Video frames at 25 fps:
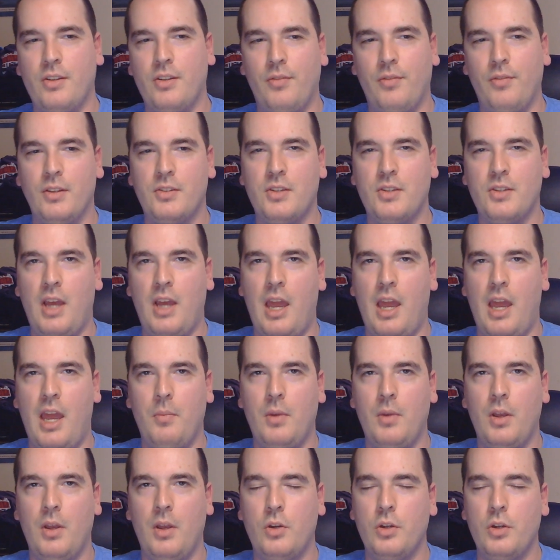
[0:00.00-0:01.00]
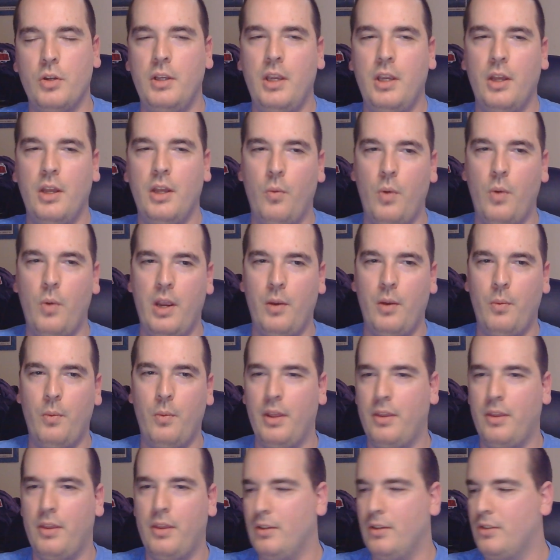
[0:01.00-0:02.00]
of the time could get away
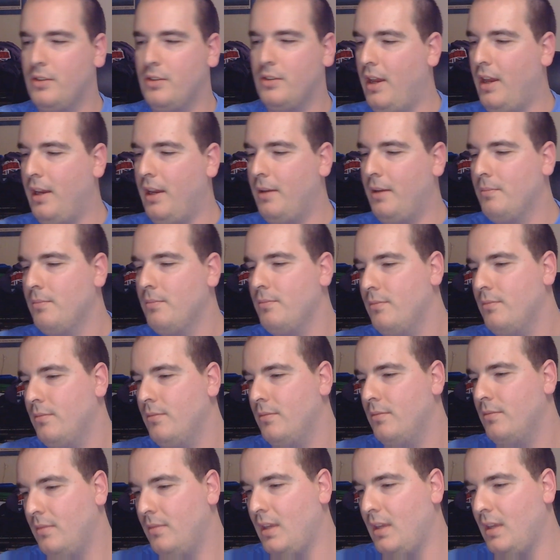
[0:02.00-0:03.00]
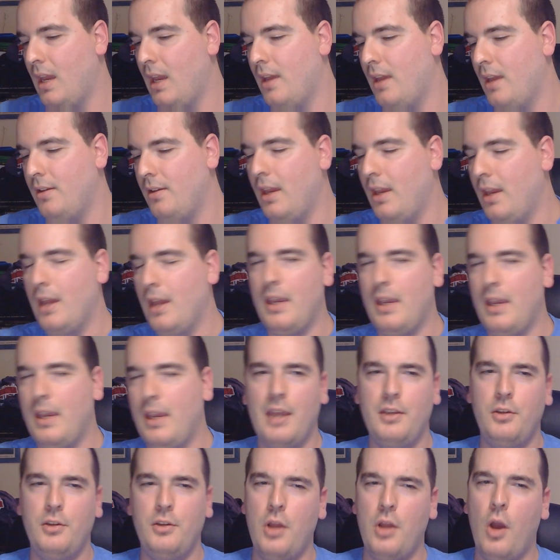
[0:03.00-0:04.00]
with. It's like, yeah,
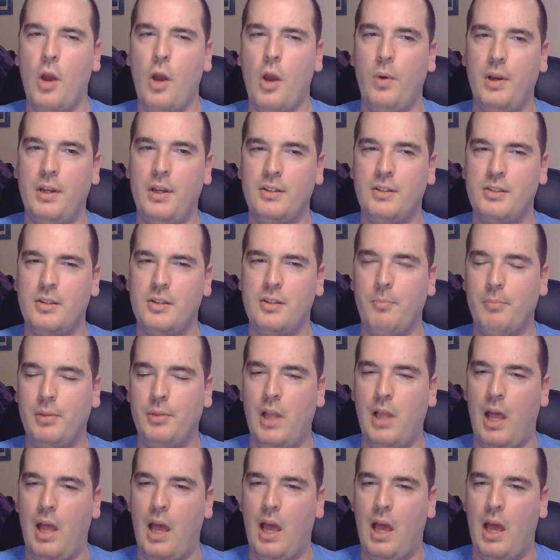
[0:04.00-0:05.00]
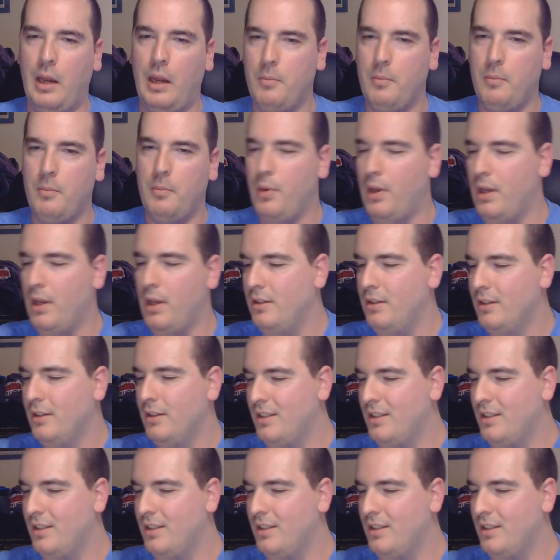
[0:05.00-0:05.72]
you know what it's implying, but